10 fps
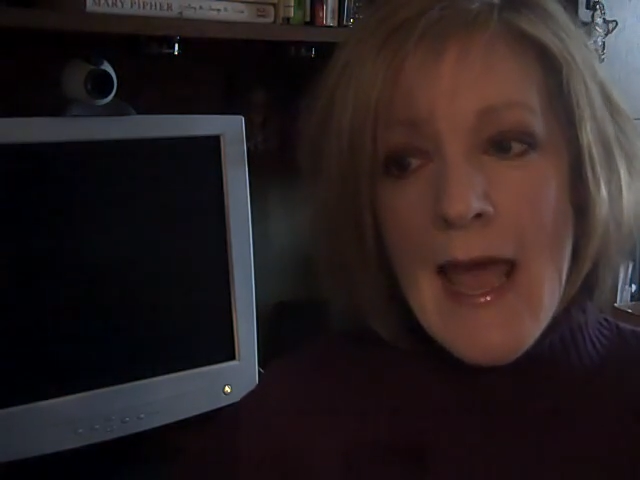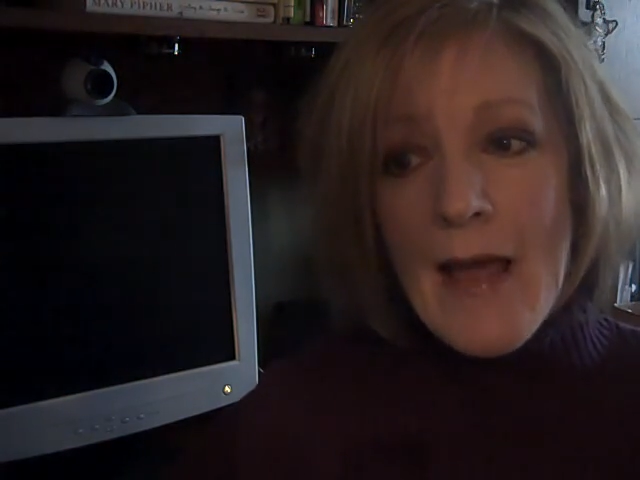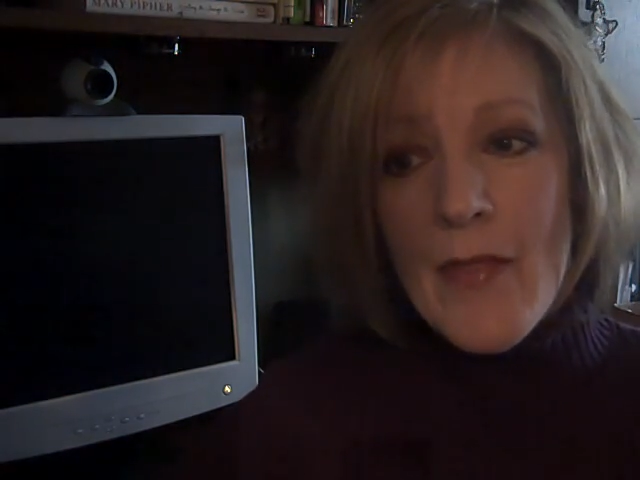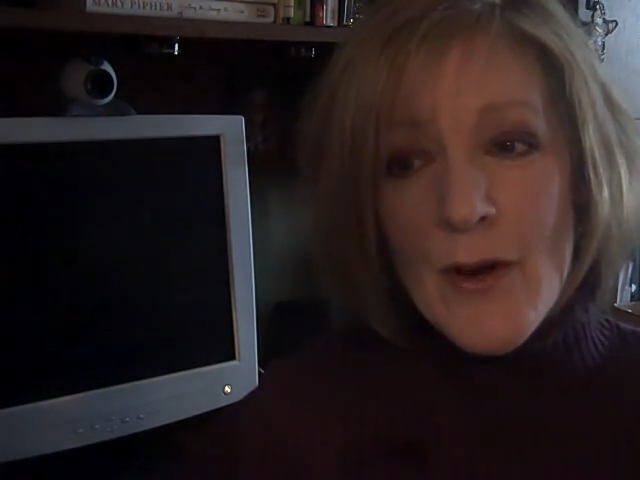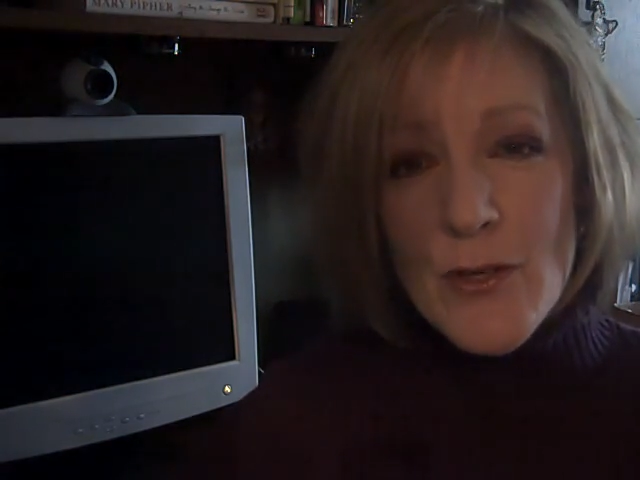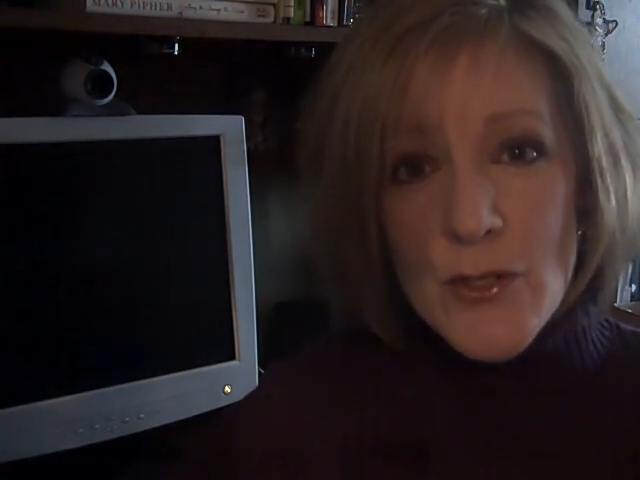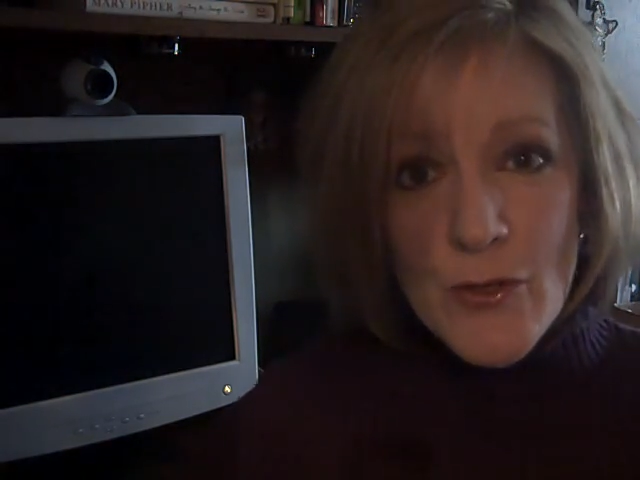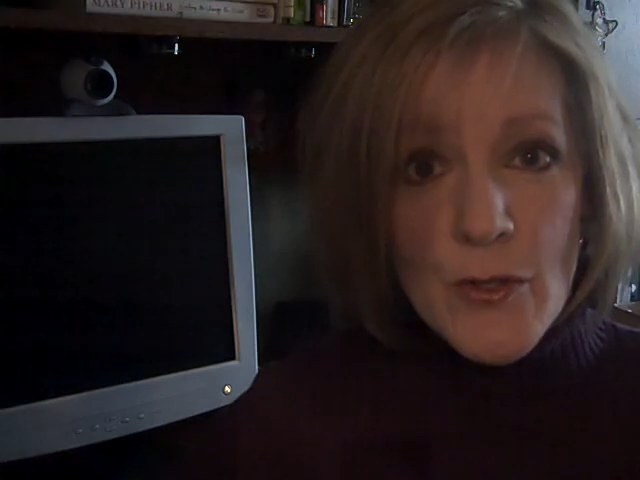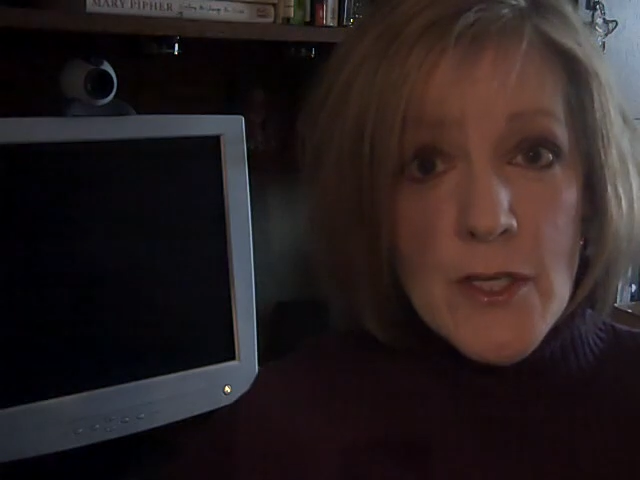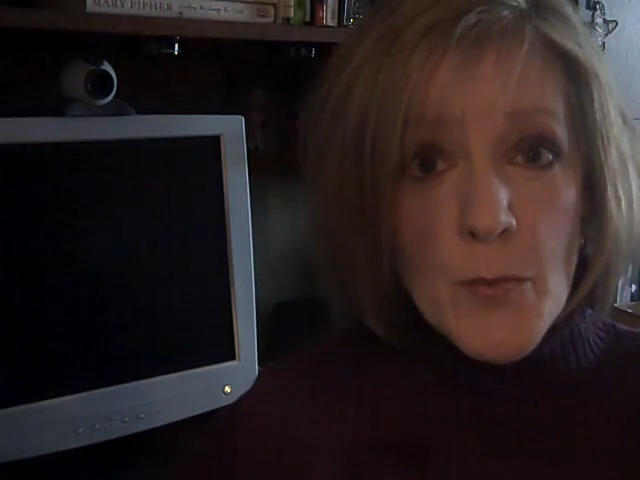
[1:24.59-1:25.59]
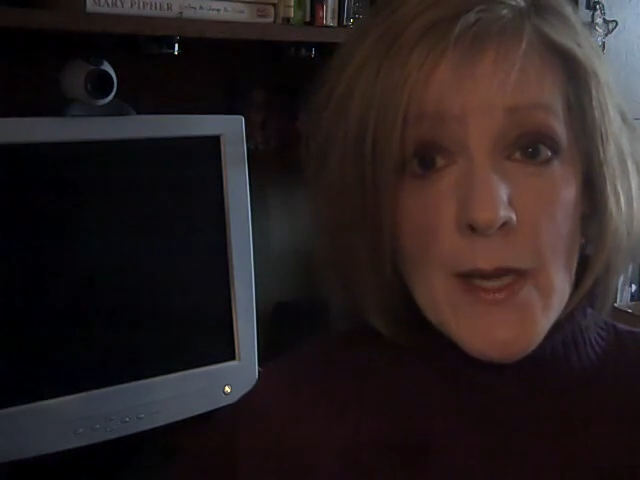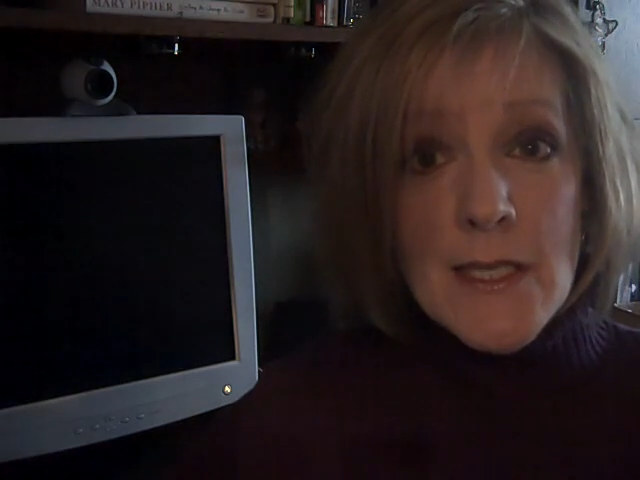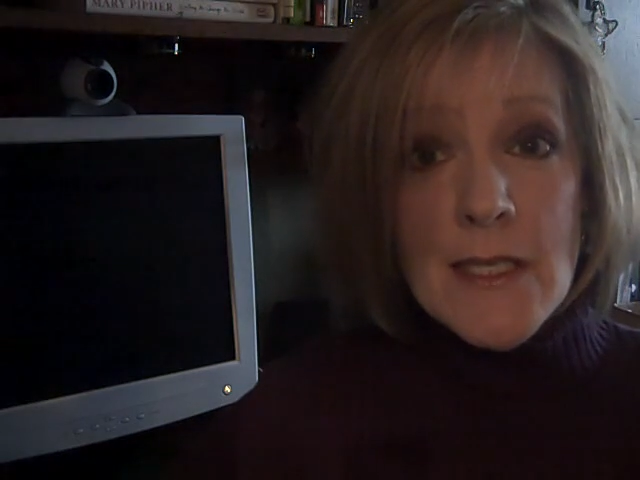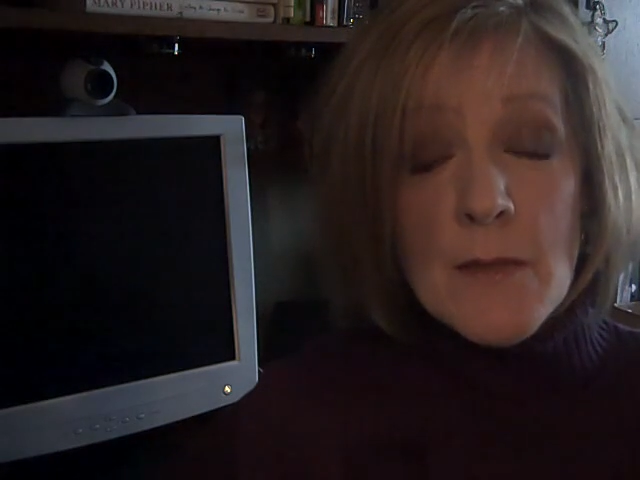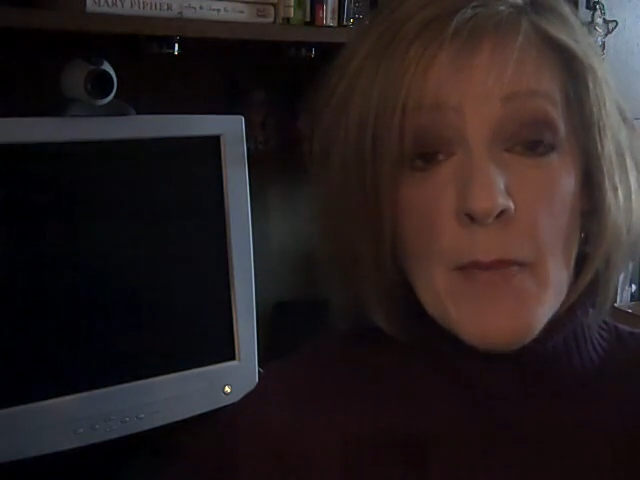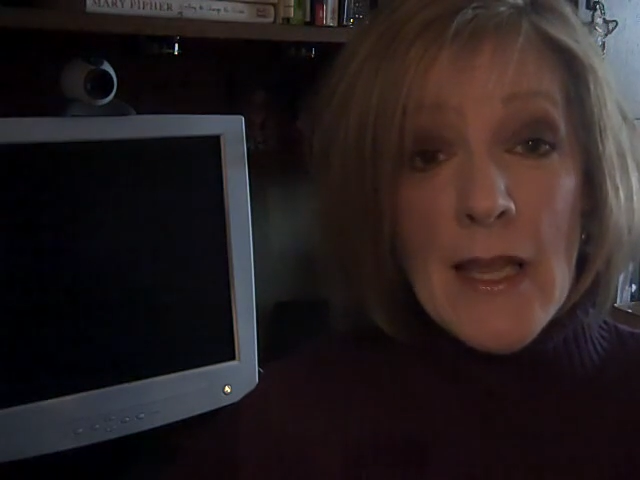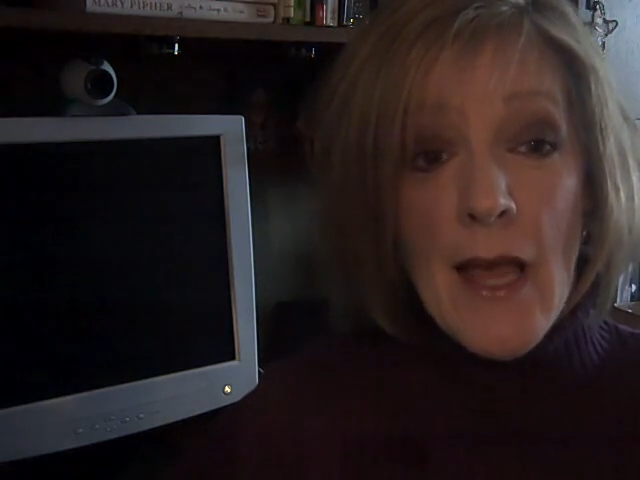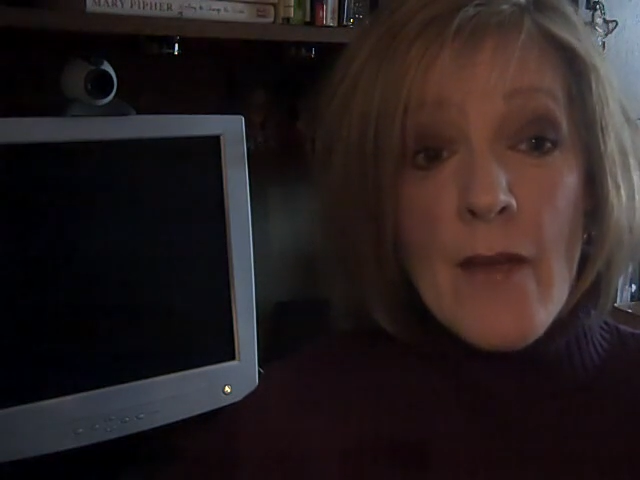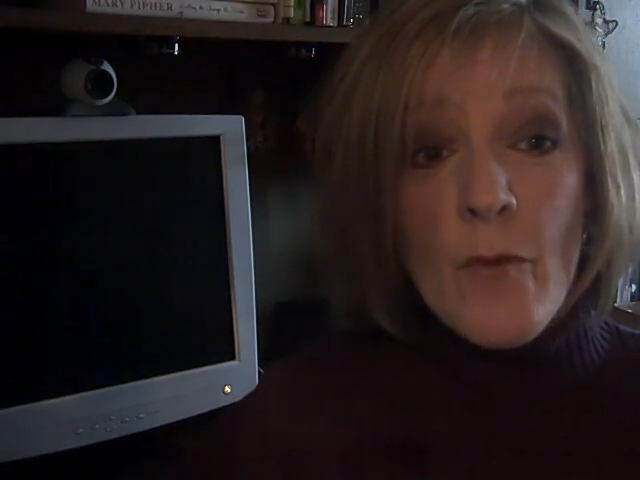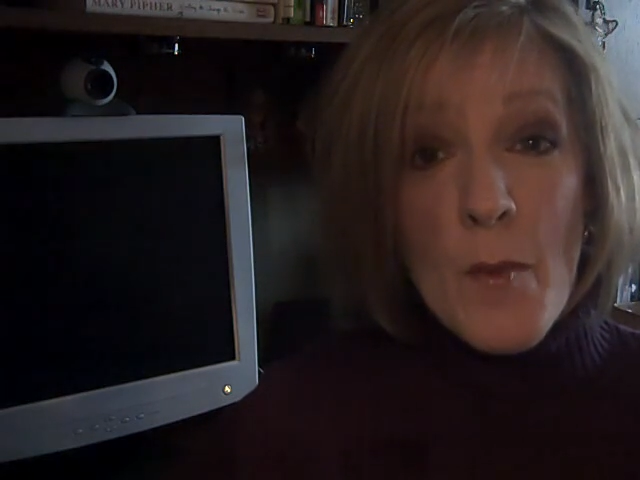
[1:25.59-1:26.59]
And there are certainly spaces in my
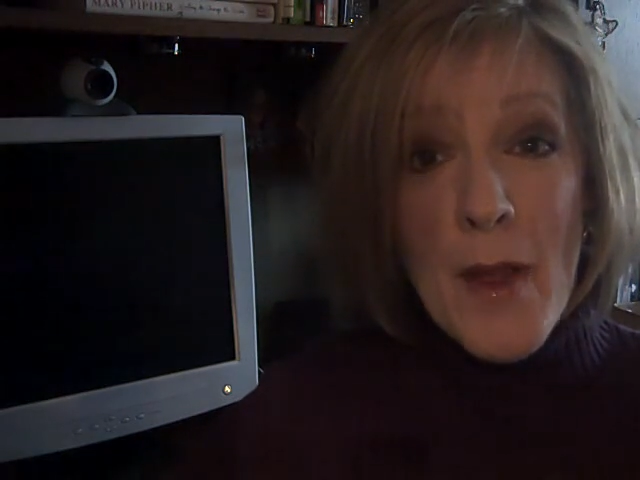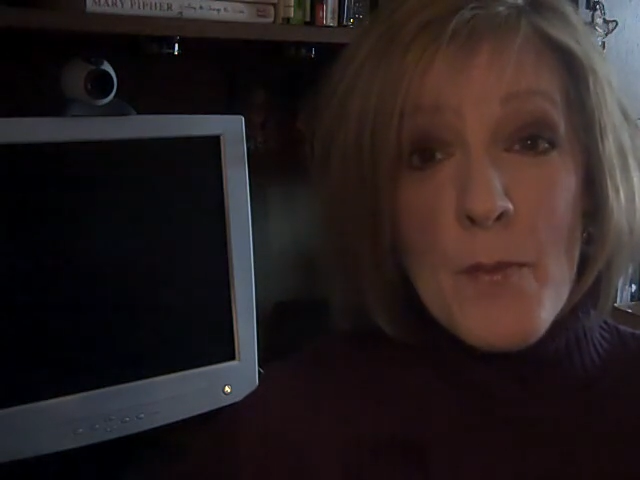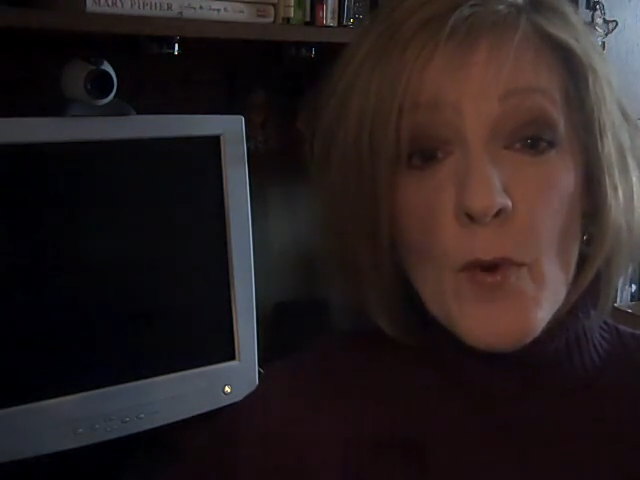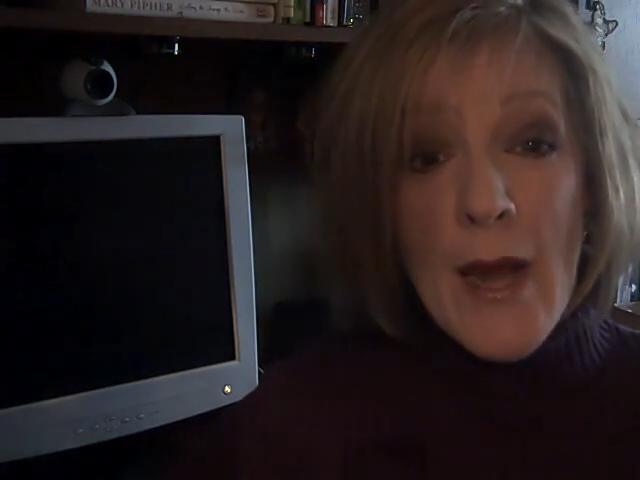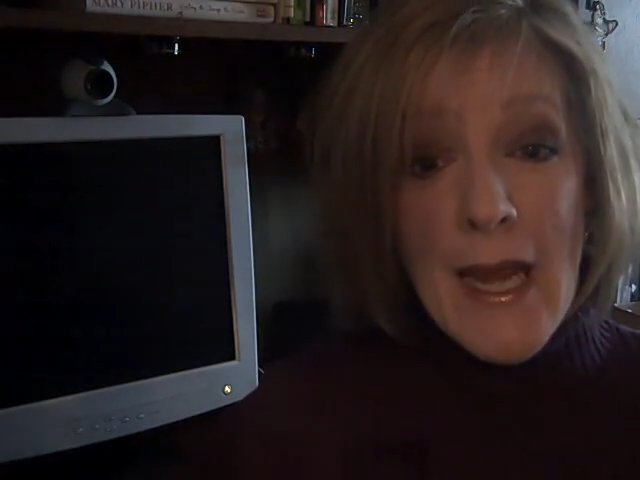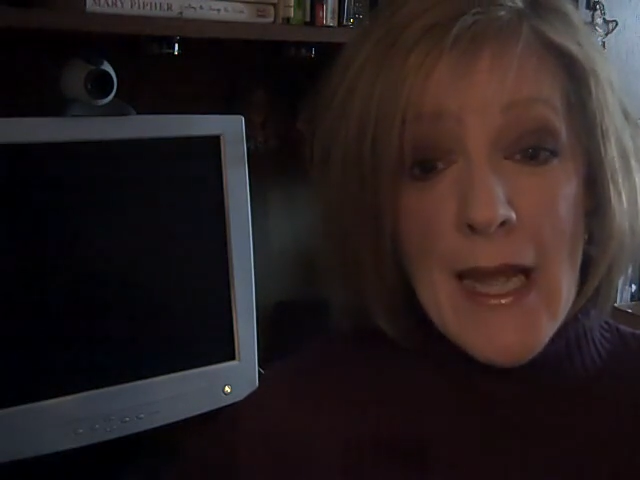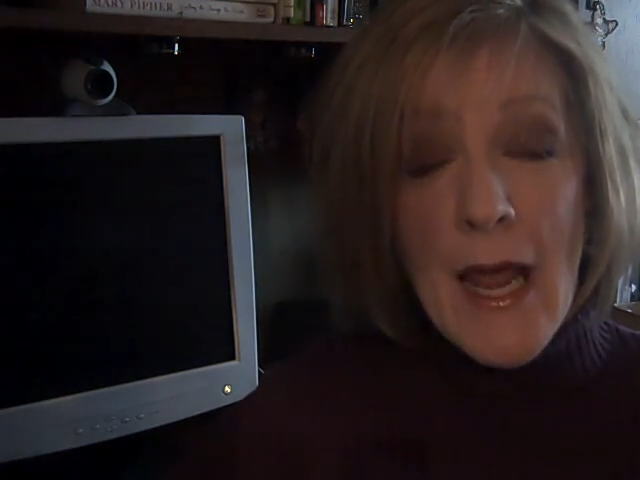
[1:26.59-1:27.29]
life where my brain